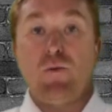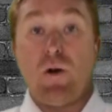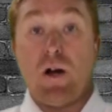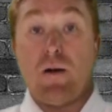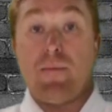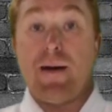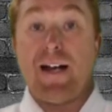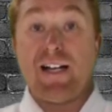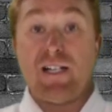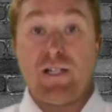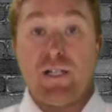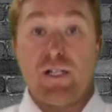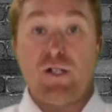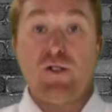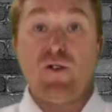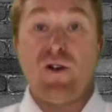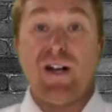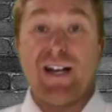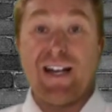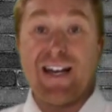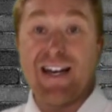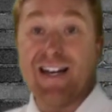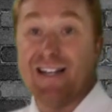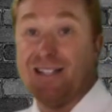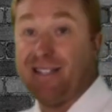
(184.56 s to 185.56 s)
where I'm actually
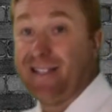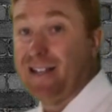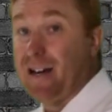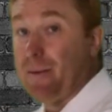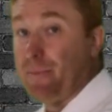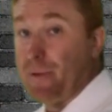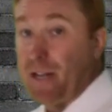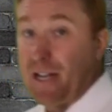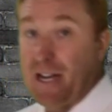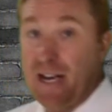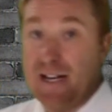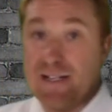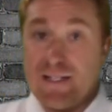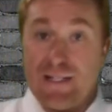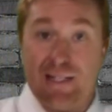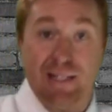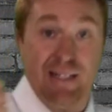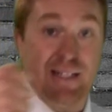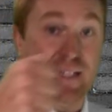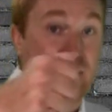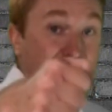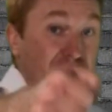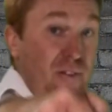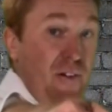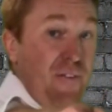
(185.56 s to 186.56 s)
trying to hit something and
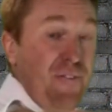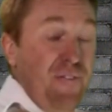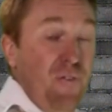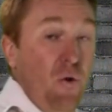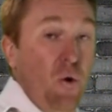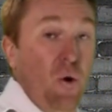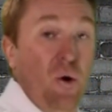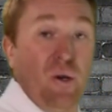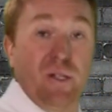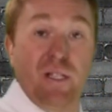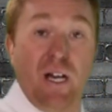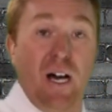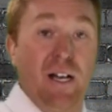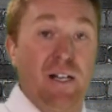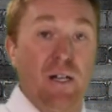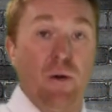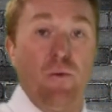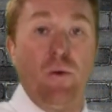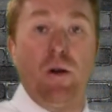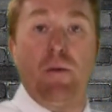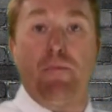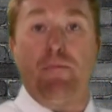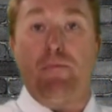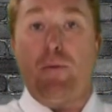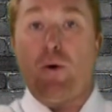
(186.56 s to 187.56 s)
deliver force, I don't
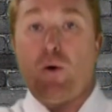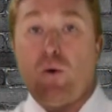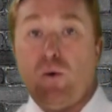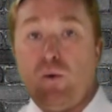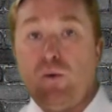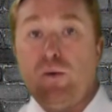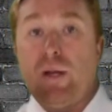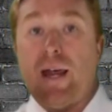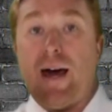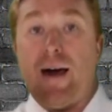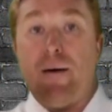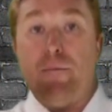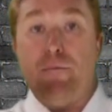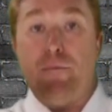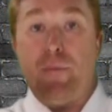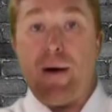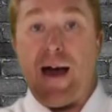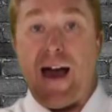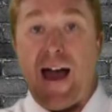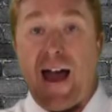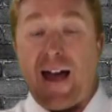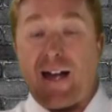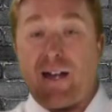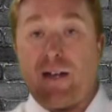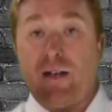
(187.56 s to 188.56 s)
want to pull that
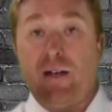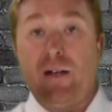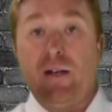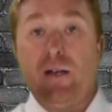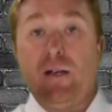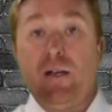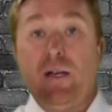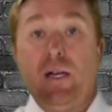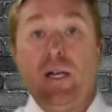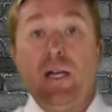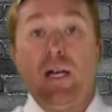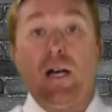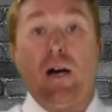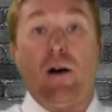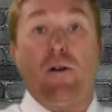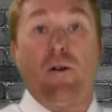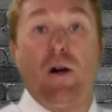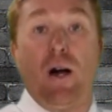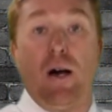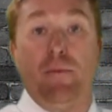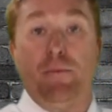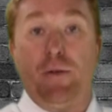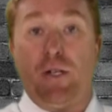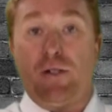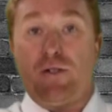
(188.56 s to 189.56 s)
back. All
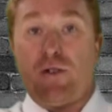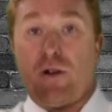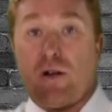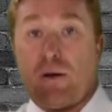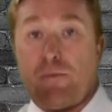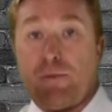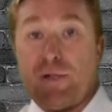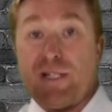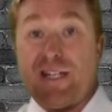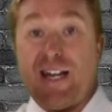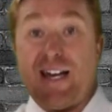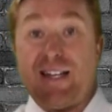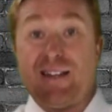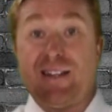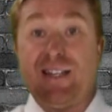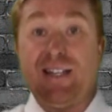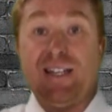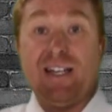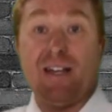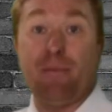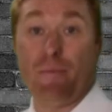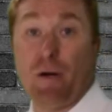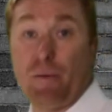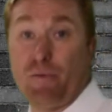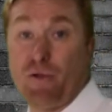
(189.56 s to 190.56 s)
right, I'm not trying to protect the
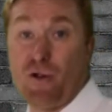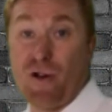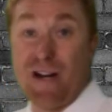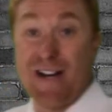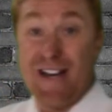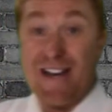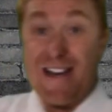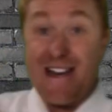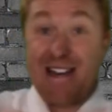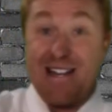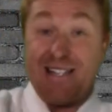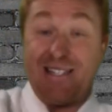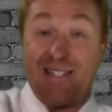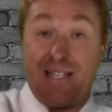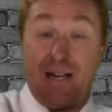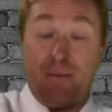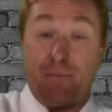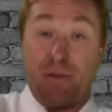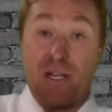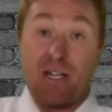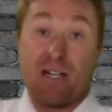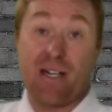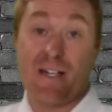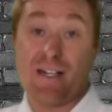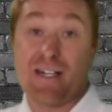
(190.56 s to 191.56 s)
limb, I'm trying to hit
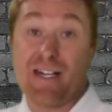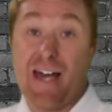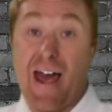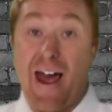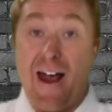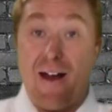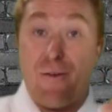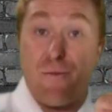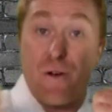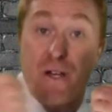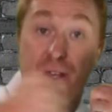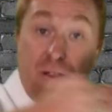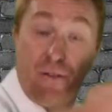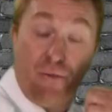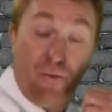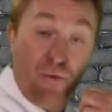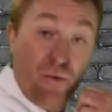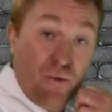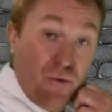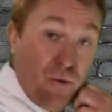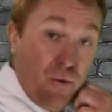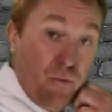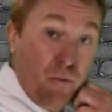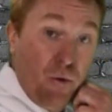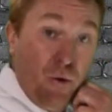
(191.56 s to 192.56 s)
something and carry
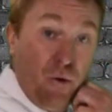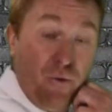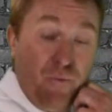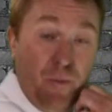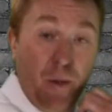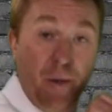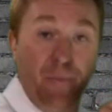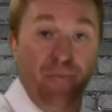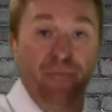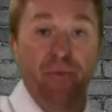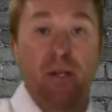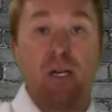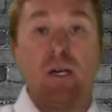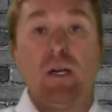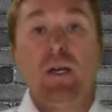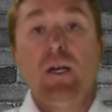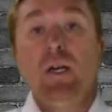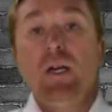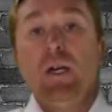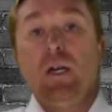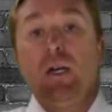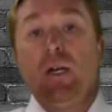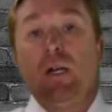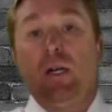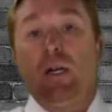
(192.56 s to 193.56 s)
through the movement.
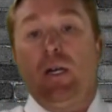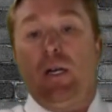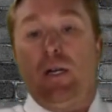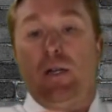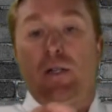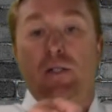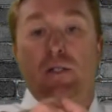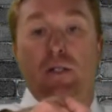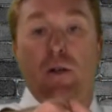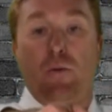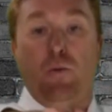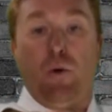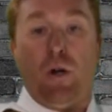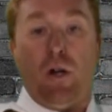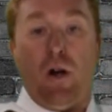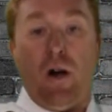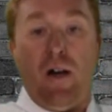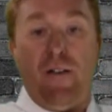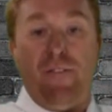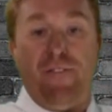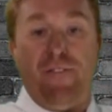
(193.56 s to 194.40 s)
So what I've